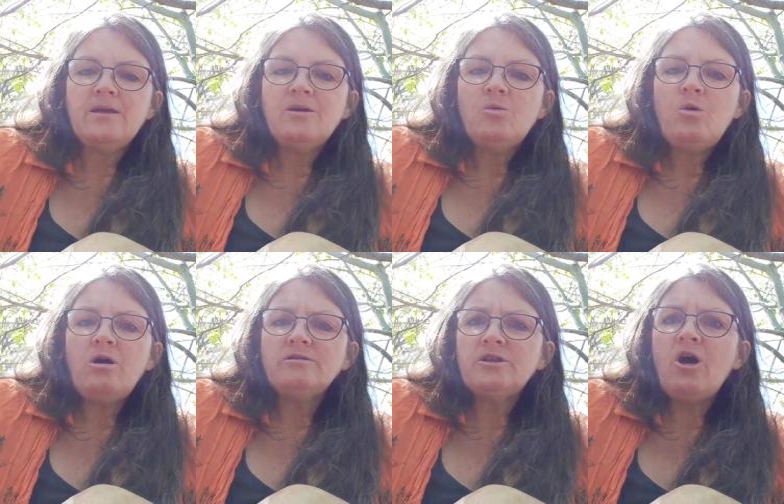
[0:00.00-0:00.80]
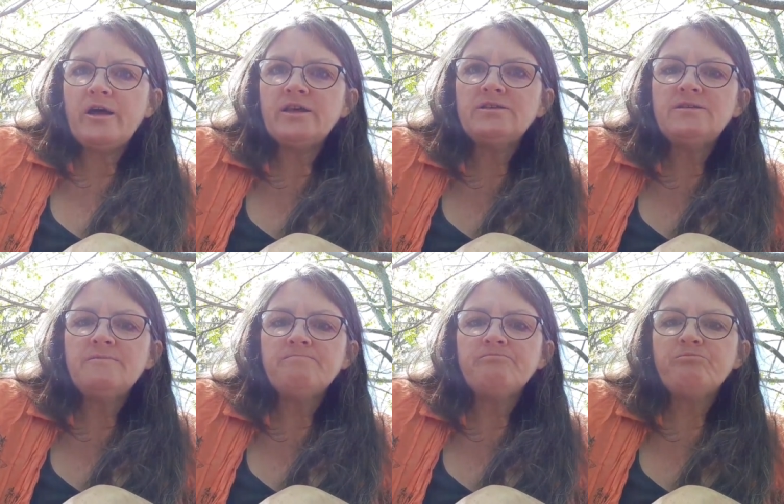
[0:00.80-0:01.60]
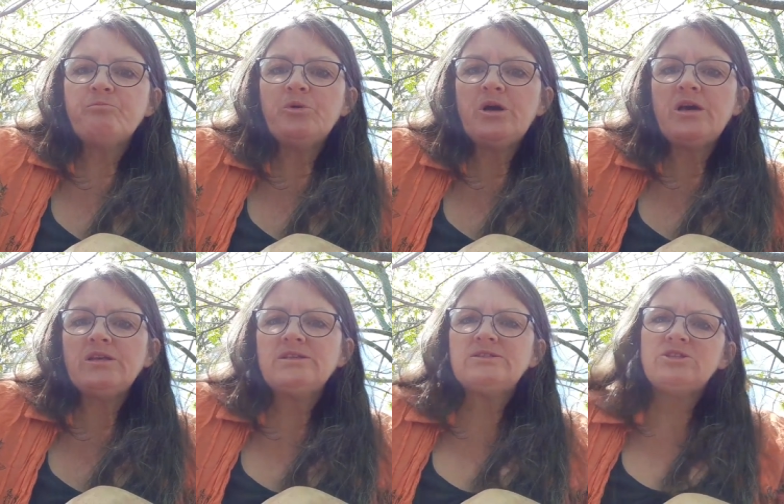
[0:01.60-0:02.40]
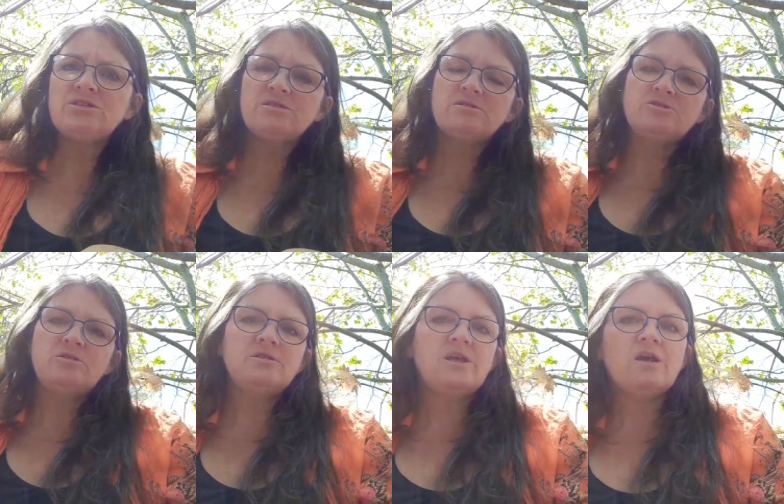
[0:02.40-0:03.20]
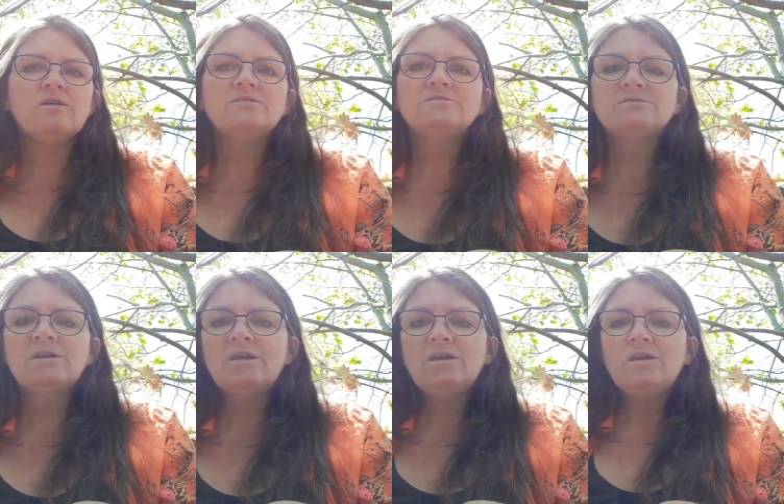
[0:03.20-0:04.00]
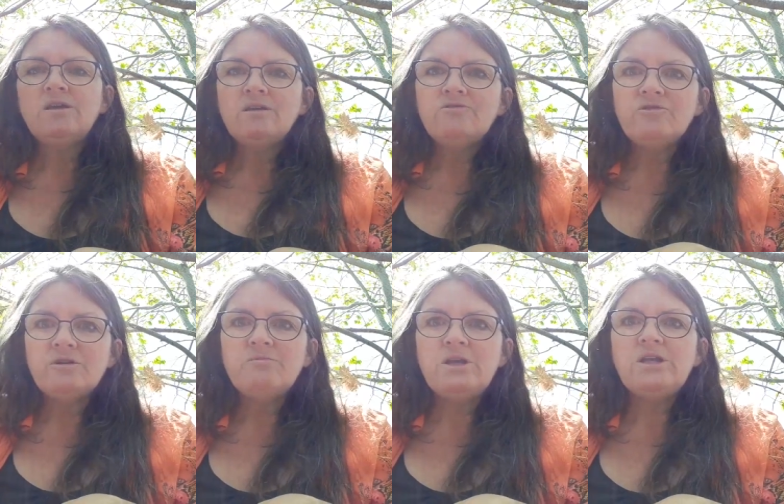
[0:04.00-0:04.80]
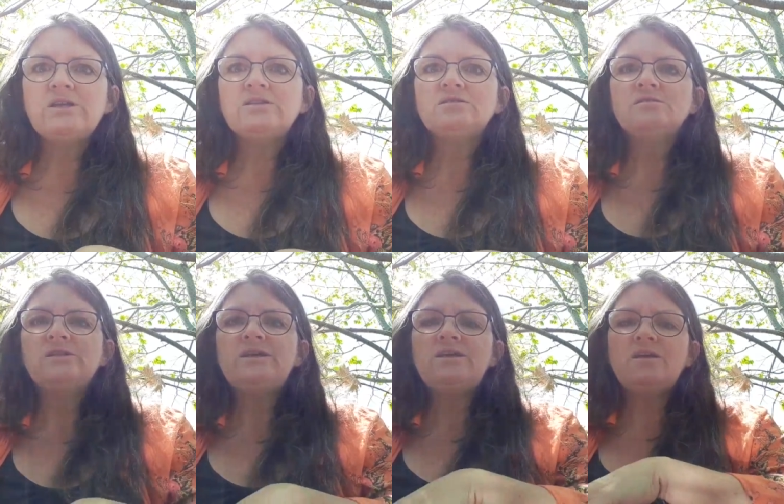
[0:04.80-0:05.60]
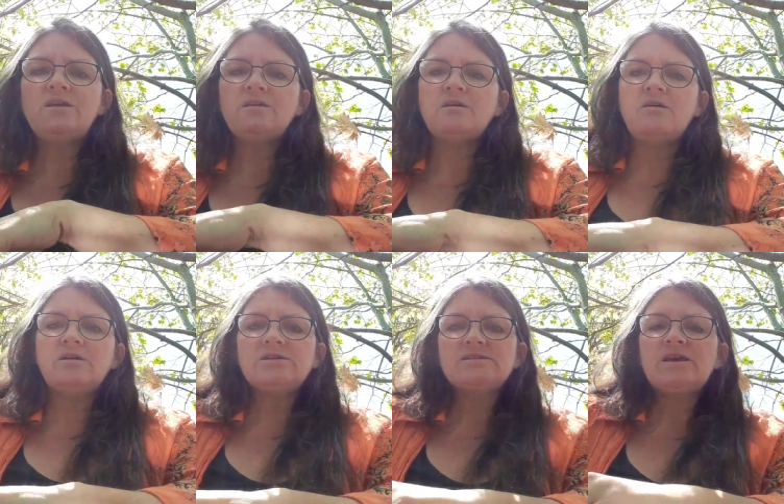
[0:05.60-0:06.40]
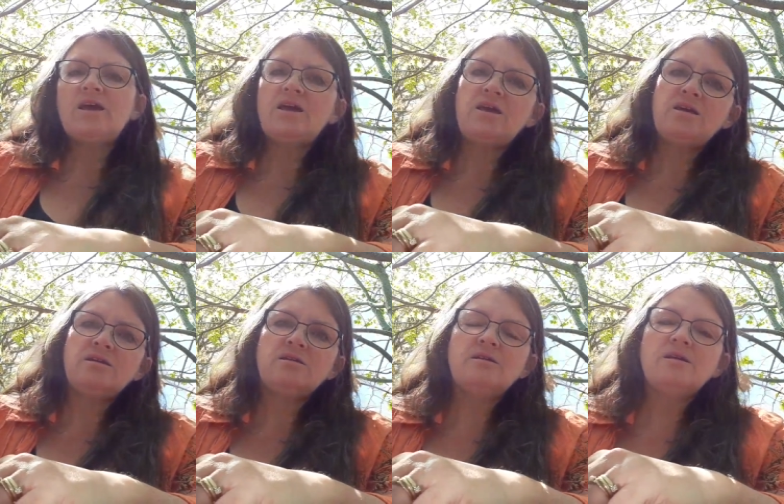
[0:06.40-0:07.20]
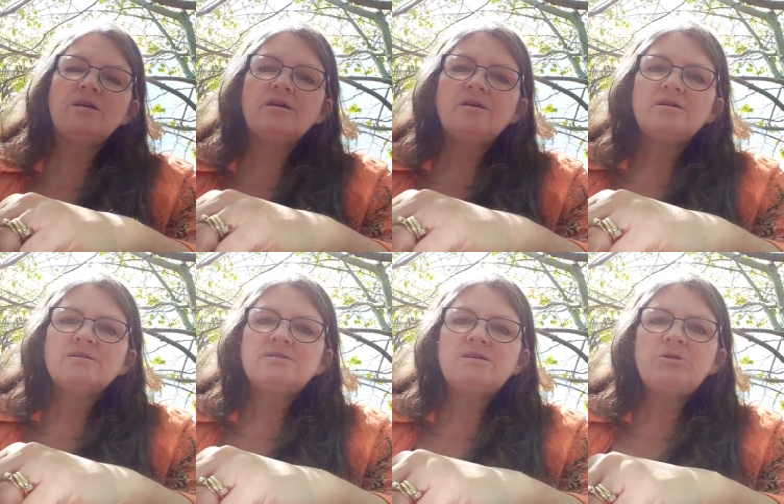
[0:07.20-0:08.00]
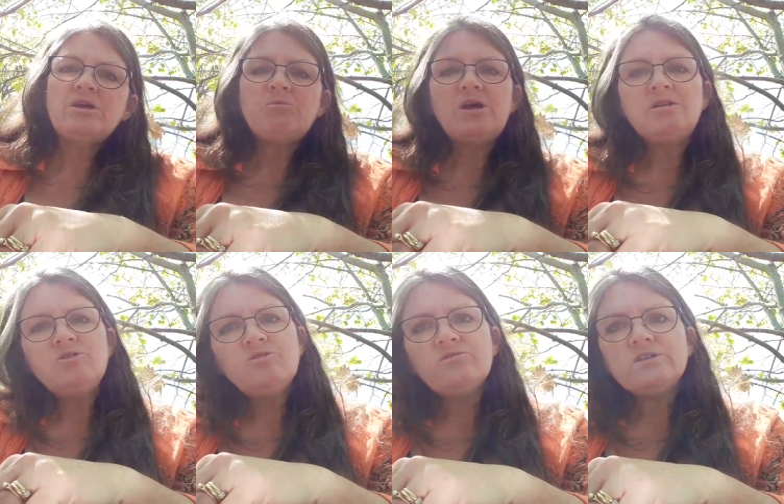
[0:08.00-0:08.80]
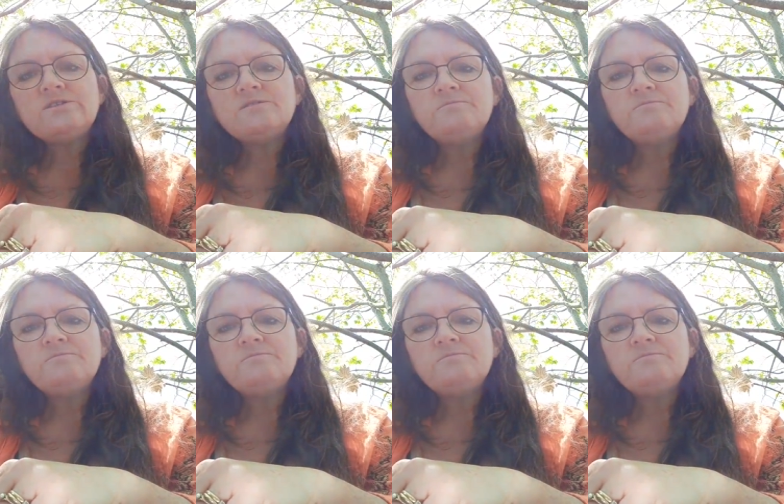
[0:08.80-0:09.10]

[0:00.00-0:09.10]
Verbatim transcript: Walt nodded, but just stood there for a minute, leaning on his cane and seeming a bit nervous